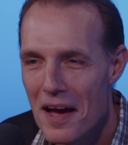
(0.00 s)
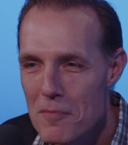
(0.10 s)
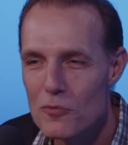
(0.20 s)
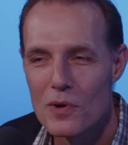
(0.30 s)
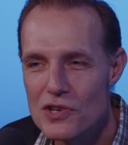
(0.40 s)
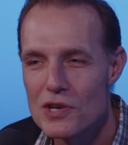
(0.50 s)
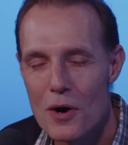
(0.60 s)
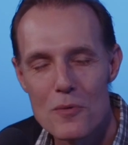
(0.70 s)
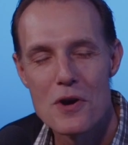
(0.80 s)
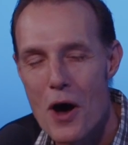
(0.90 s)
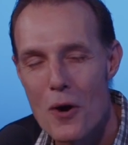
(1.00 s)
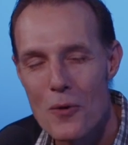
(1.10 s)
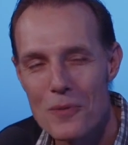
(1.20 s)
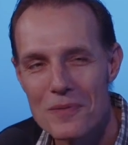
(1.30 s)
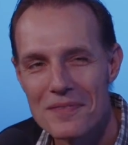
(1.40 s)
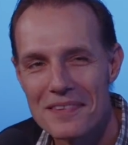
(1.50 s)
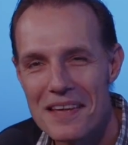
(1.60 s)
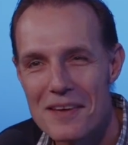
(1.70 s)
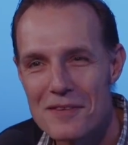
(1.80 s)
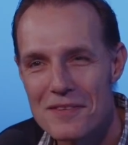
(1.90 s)
what you don't know
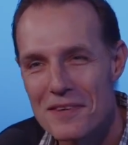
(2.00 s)
is